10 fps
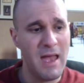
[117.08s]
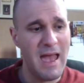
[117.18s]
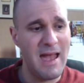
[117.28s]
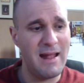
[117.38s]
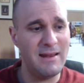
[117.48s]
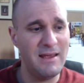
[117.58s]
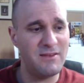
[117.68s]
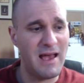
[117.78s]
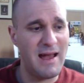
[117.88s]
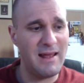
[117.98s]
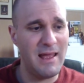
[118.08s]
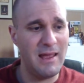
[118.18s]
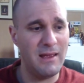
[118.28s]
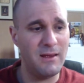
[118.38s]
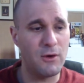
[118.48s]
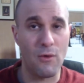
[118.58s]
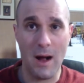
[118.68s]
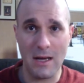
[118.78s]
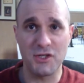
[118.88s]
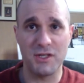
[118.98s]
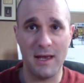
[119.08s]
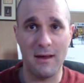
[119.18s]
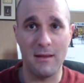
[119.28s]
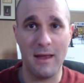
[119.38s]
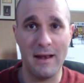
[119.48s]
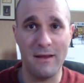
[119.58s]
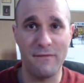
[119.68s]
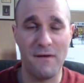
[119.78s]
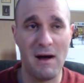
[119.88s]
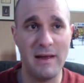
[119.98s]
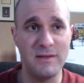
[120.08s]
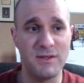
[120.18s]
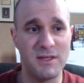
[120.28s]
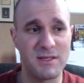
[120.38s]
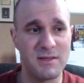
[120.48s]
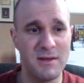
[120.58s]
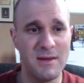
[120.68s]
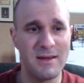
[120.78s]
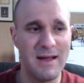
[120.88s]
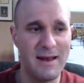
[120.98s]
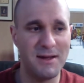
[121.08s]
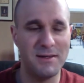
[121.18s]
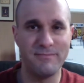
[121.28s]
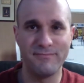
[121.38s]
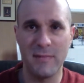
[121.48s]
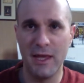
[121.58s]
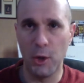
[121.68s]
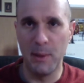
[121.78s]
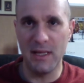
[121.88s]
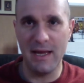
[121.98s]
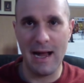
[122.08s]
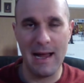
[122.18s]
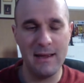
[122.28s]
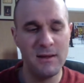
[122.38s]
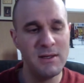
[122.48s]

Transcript: and he's at a garage sale, and he finds this kind of hillbilly guy